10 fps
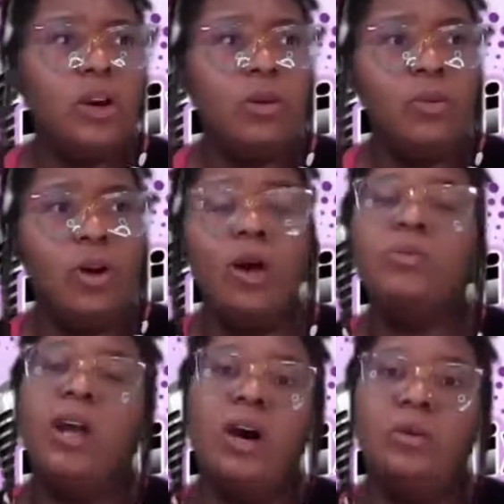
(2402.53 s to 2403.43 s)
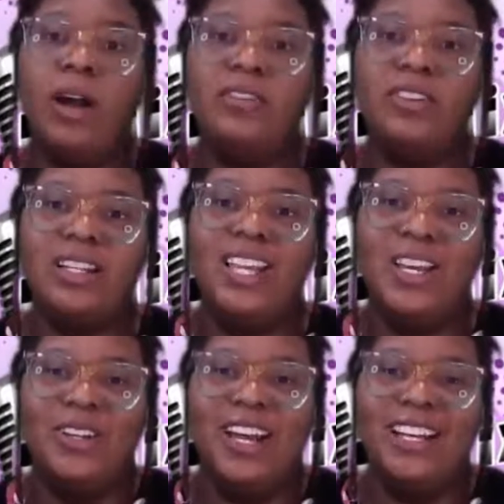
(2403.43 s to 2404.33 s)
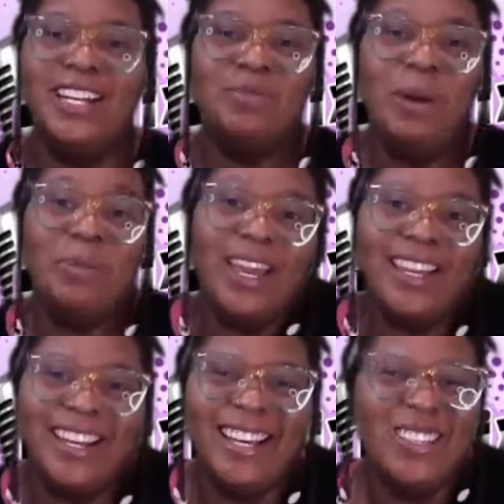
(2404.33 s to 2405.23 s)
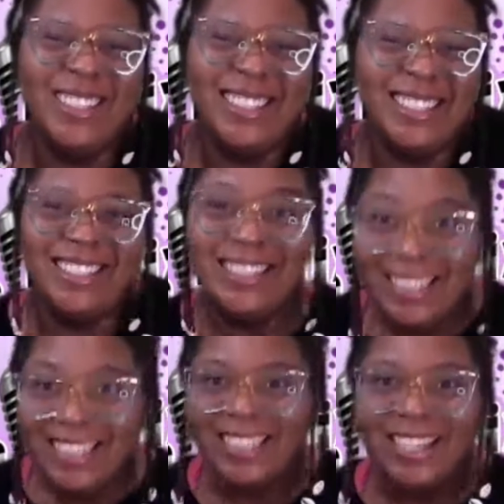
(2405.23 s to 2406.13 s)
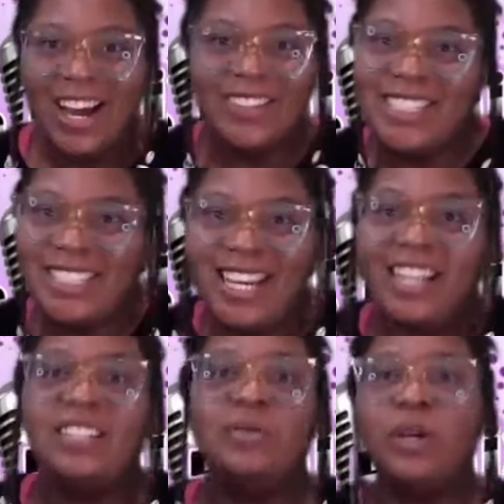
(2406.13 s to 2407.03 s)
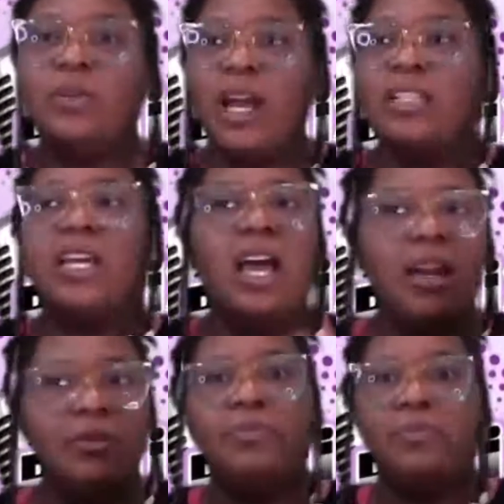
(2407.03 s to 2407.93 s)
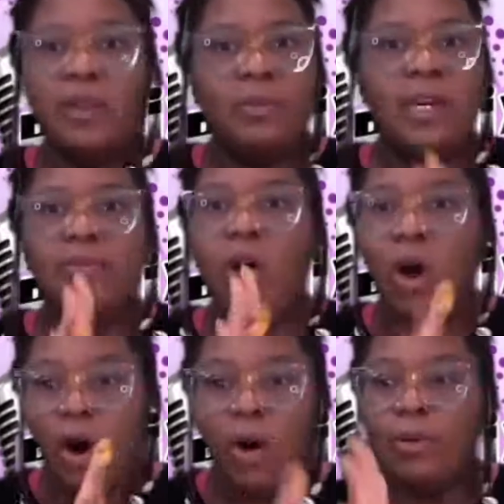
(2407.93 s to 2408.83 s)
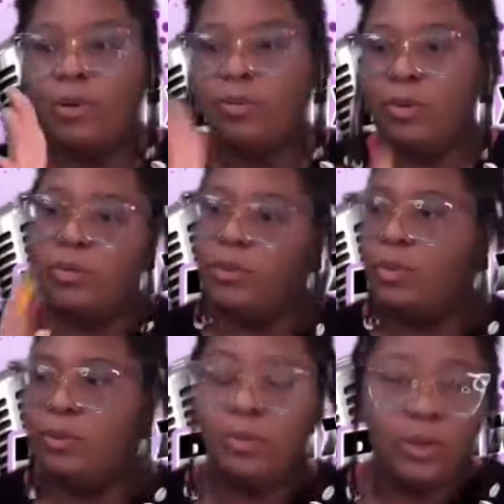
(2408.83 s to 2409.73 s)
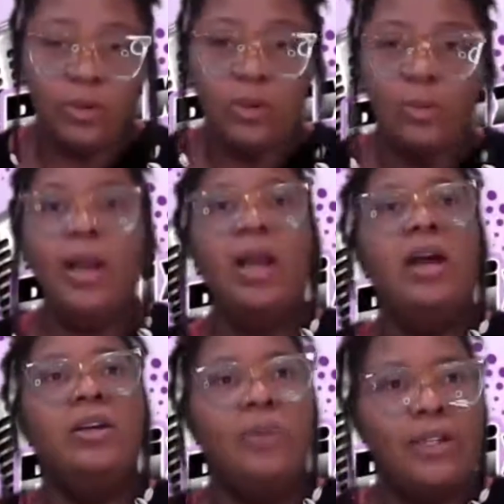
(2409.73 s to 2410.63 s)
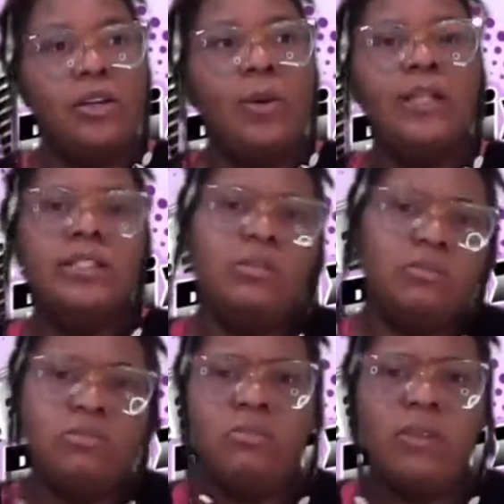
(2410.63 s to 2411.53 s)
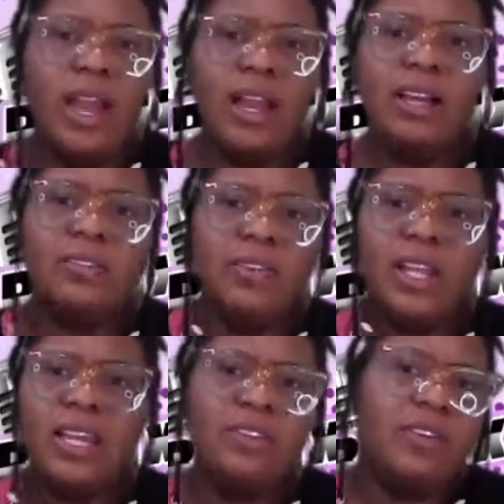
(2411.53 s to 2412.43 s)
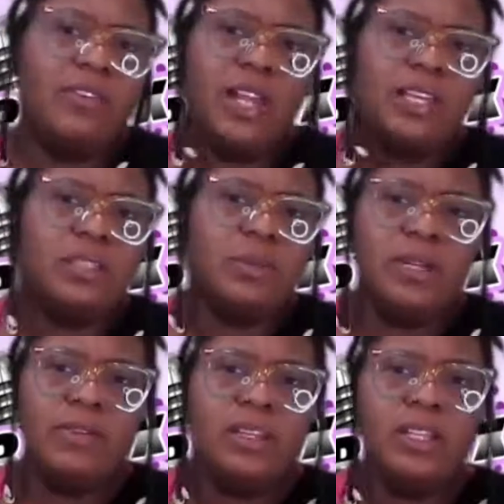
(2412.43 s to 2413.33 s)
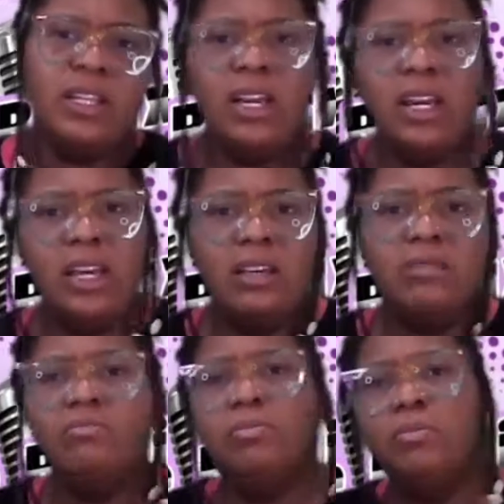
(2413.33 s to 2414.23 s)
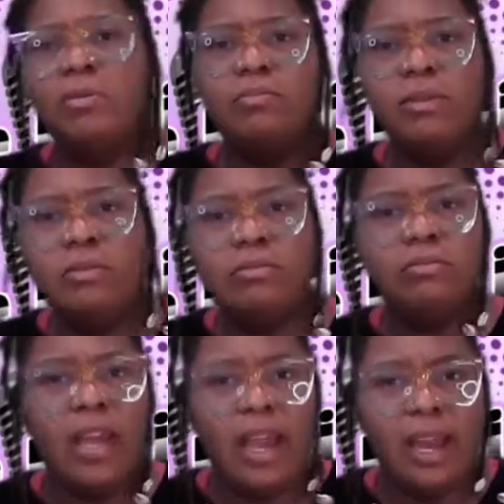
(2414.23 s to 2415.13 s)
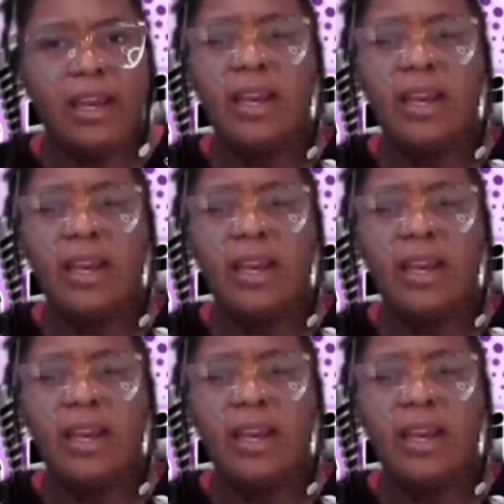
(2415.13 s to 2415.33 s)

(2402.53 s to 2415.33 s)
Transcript: no more." Oh no, I forgot to say that. That's my bad. No, it's just done. So now it's like, we give you all, boom, boom, boom, boom, boom. You ask a question, okay, I can feel like if I feel like explaining it right then and there, boom, boom, boom, okay.